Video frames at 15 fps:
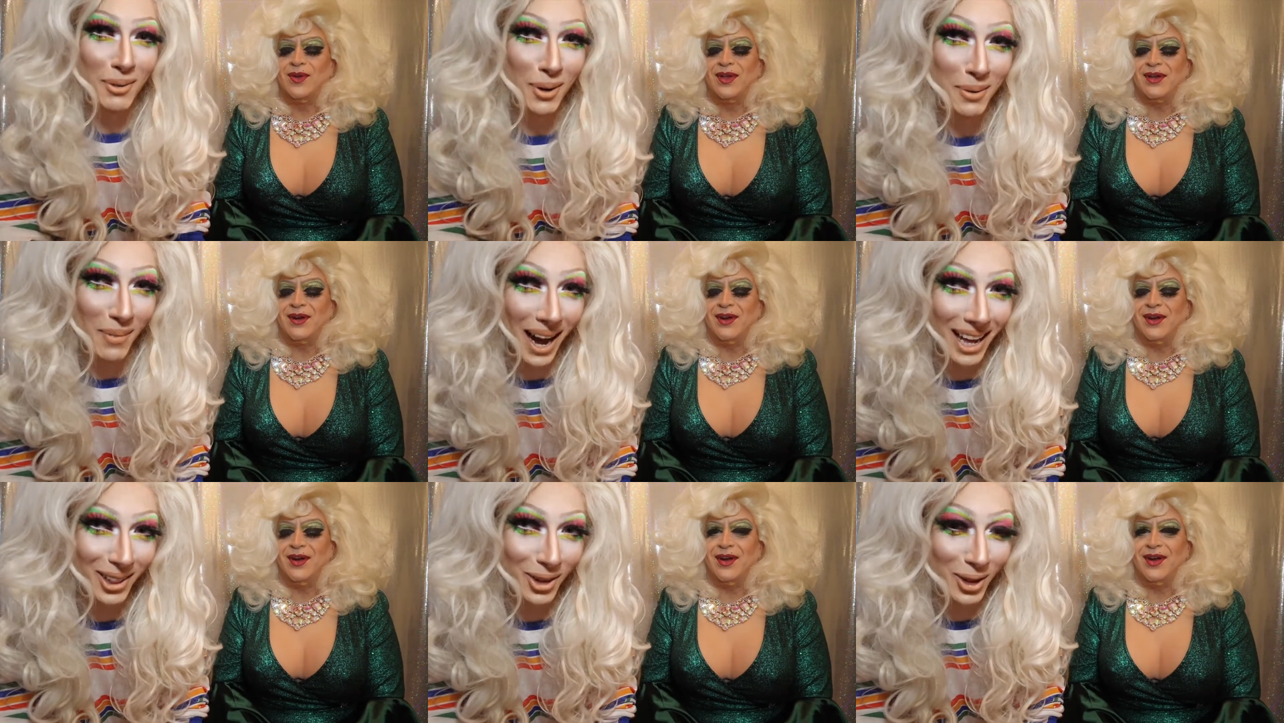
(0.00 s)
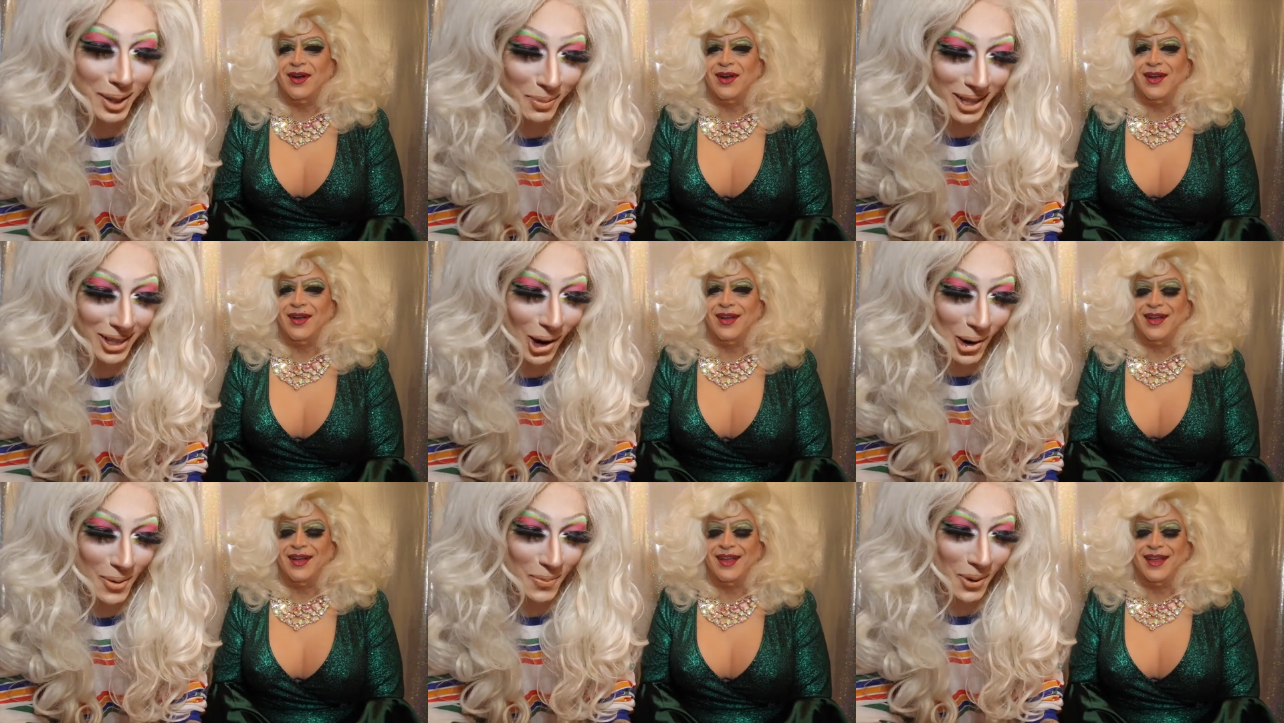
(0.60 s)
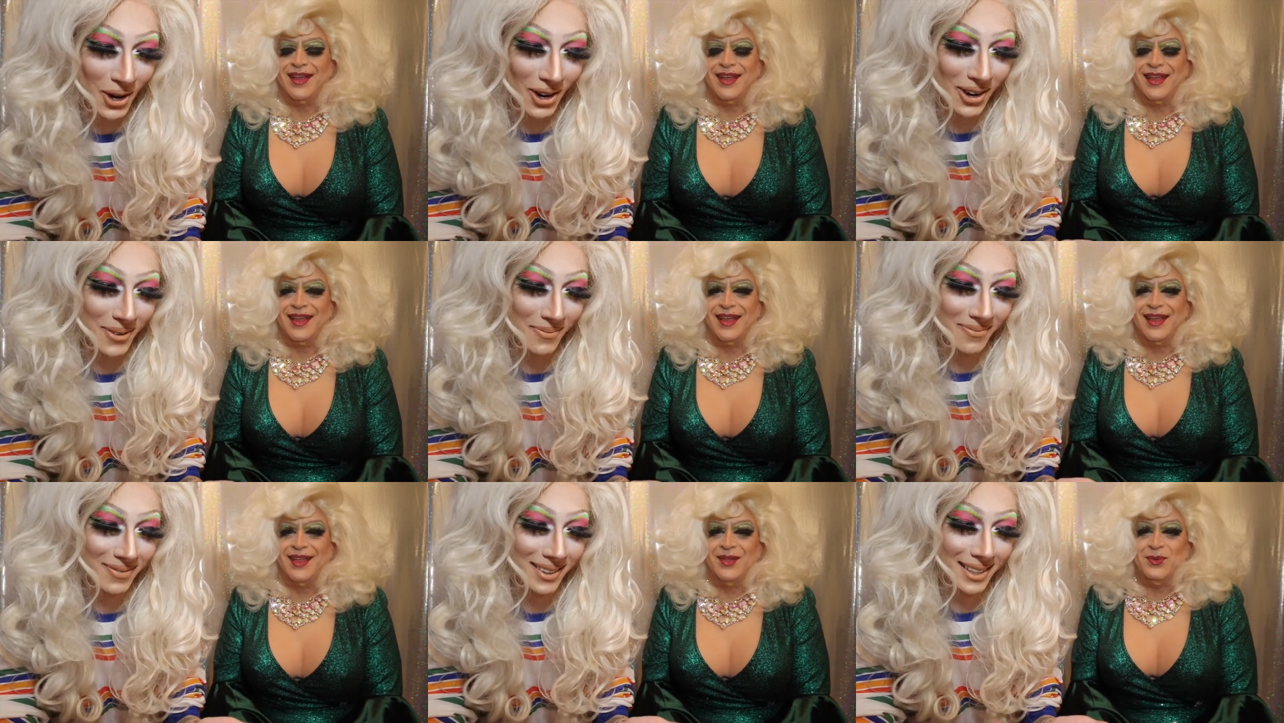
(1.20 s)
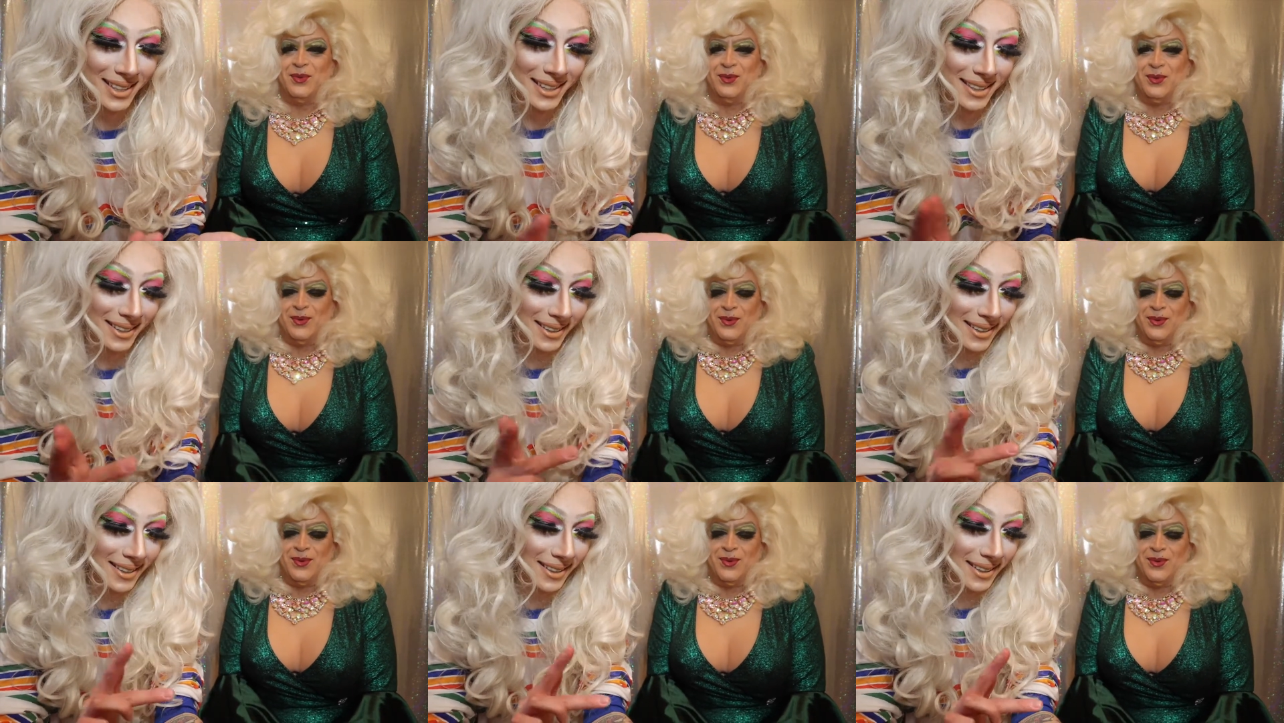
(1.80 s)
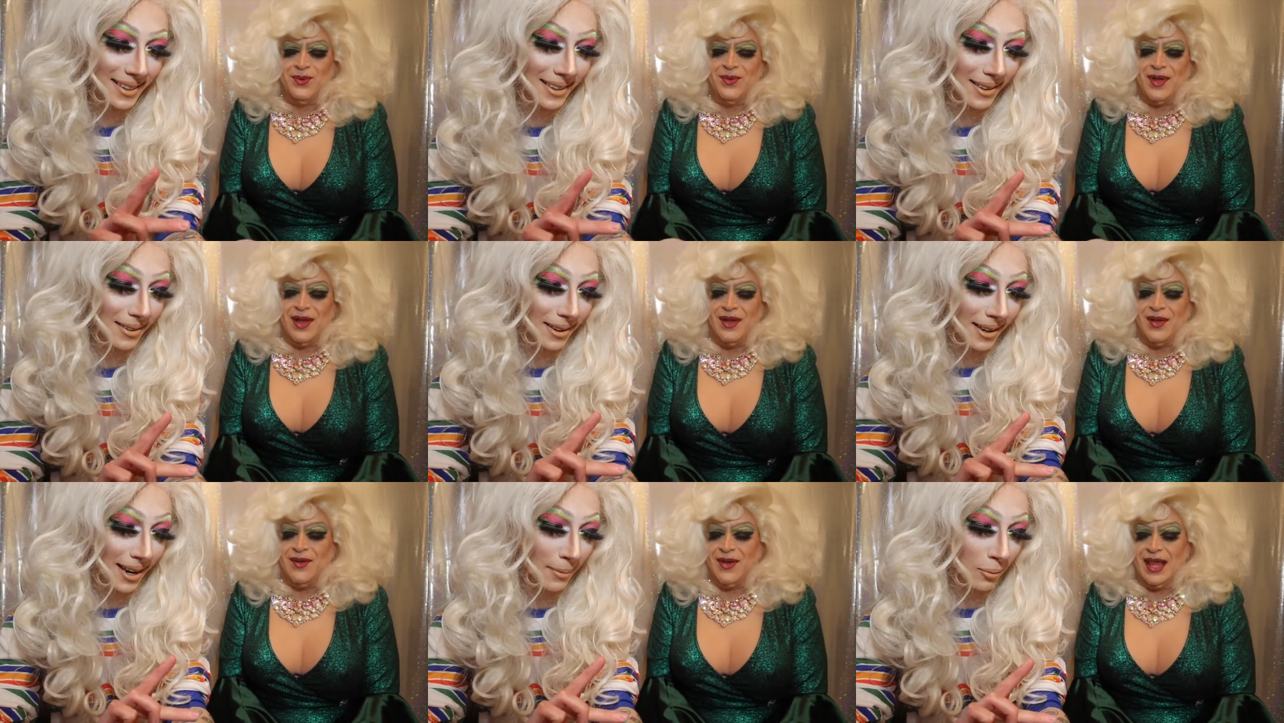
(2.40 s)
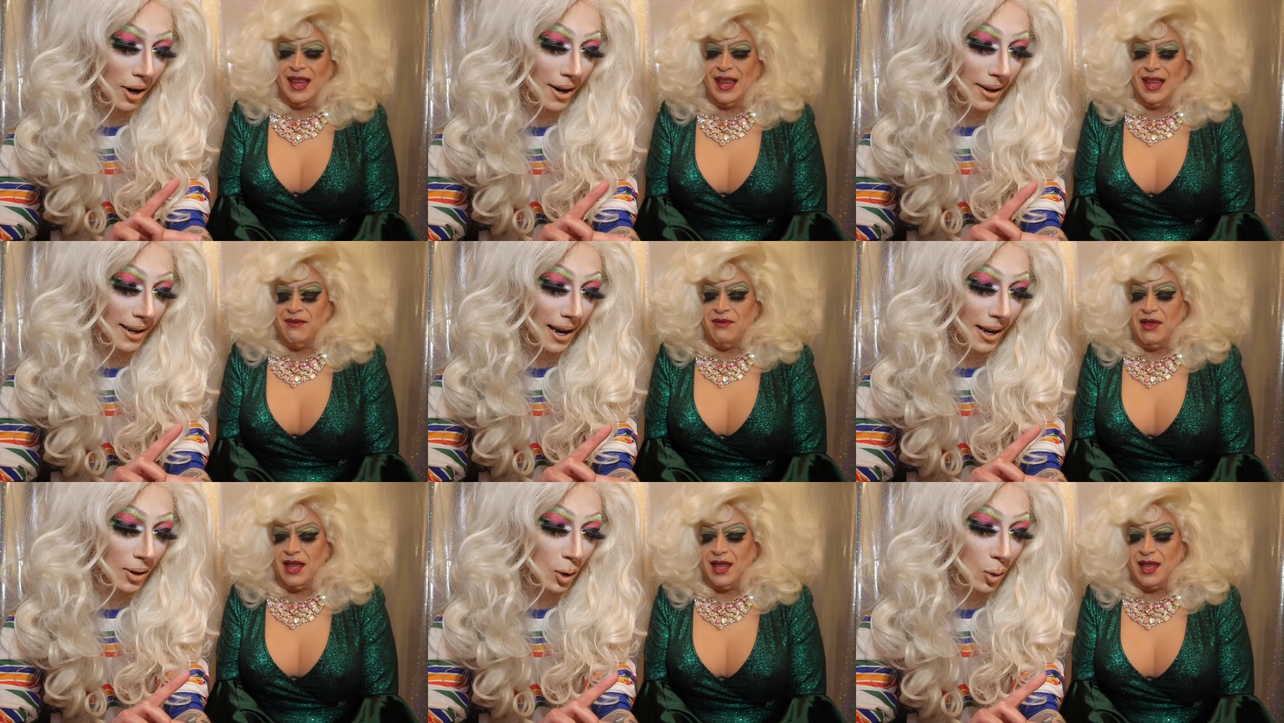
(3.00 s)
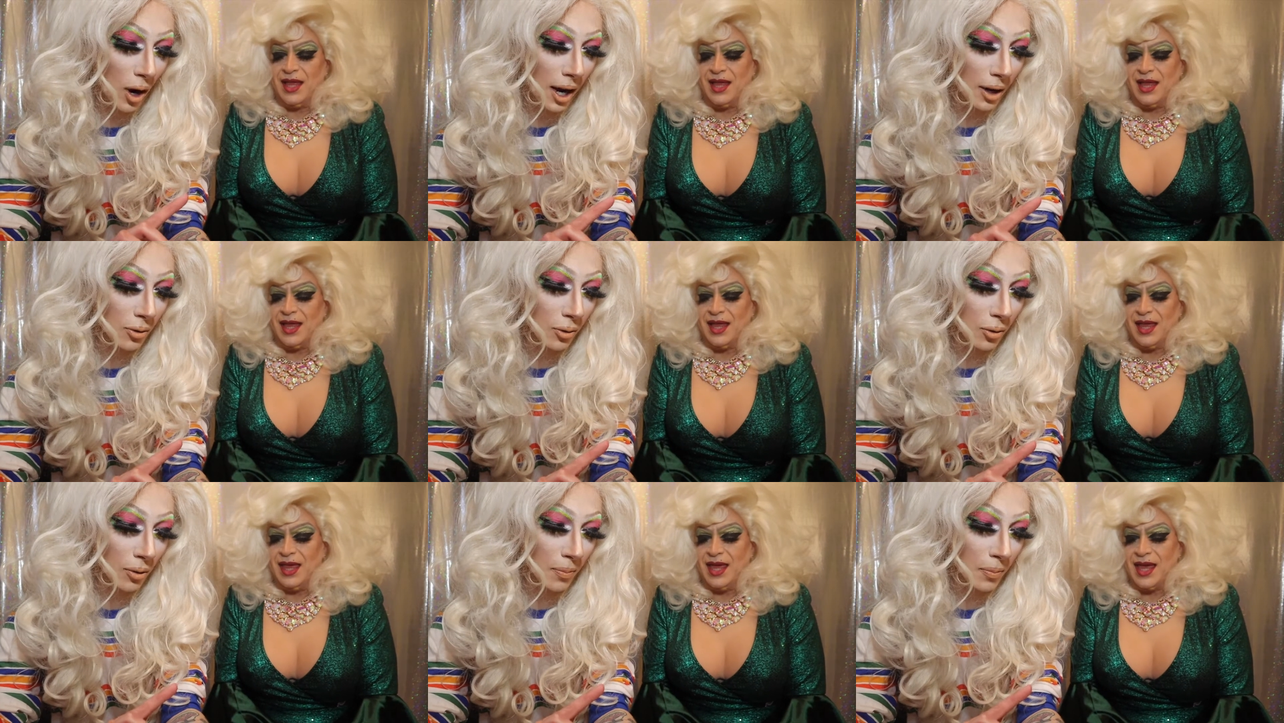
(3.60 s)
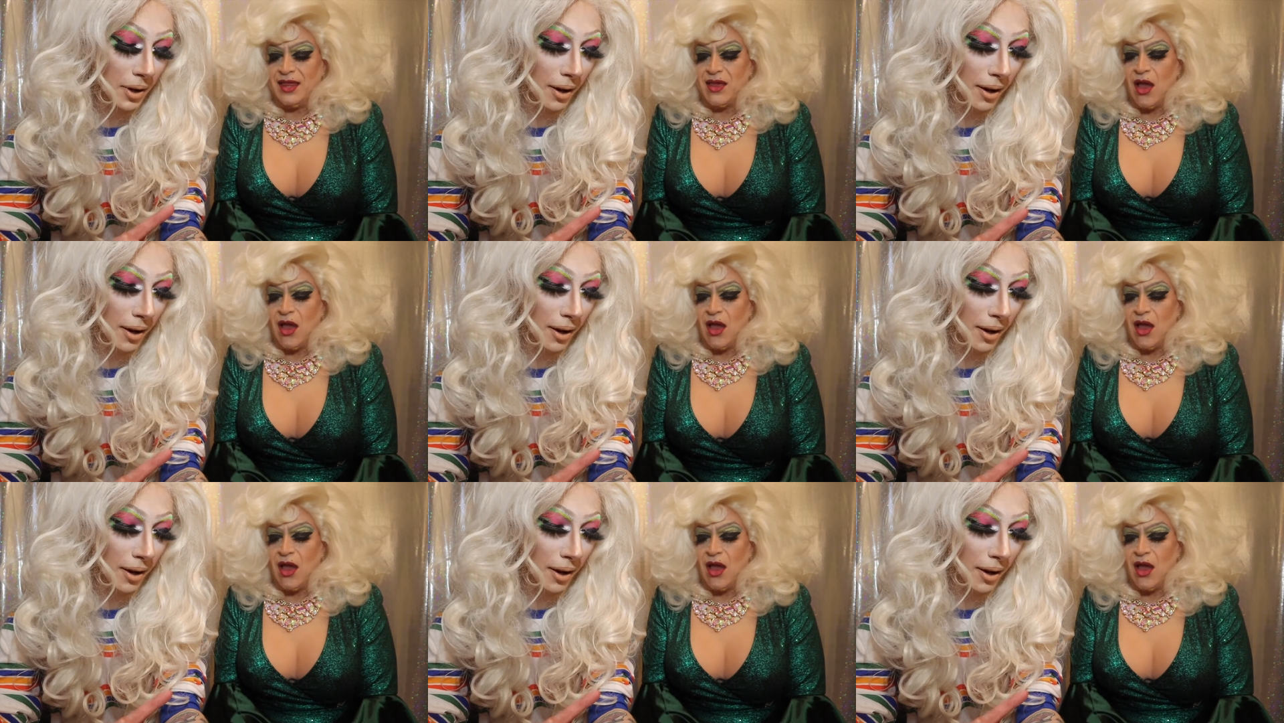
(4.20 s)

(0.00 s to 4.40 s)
Speaker 1: we might ah, lose Miss Home Ooh. Oh, I'm I running out of swatch room. Yes.